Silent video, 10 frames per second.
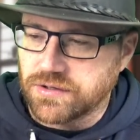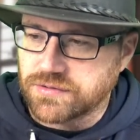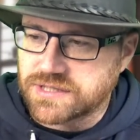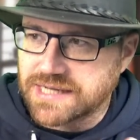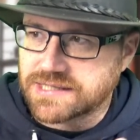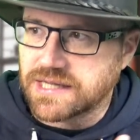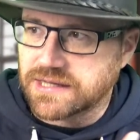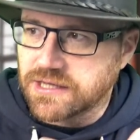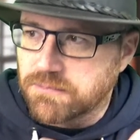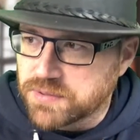says that
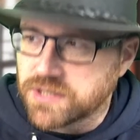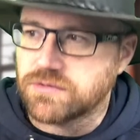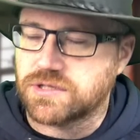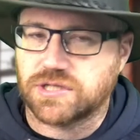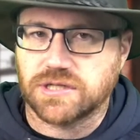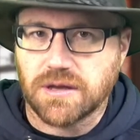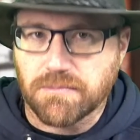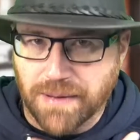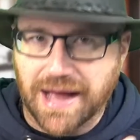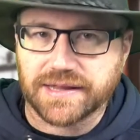the abuse
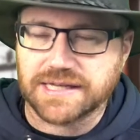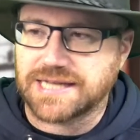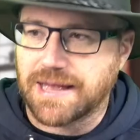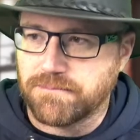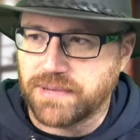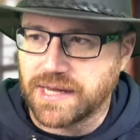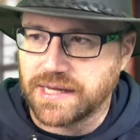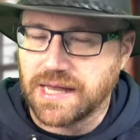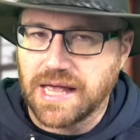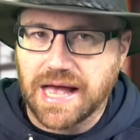by this
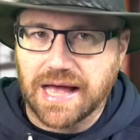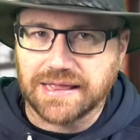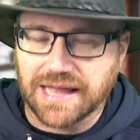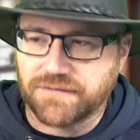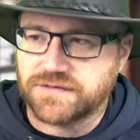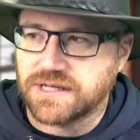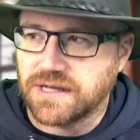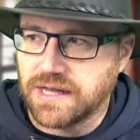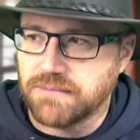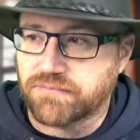MP left
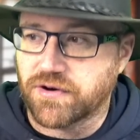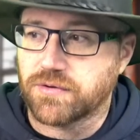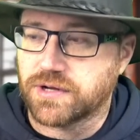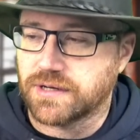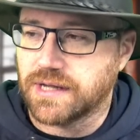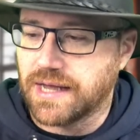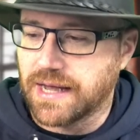him broken.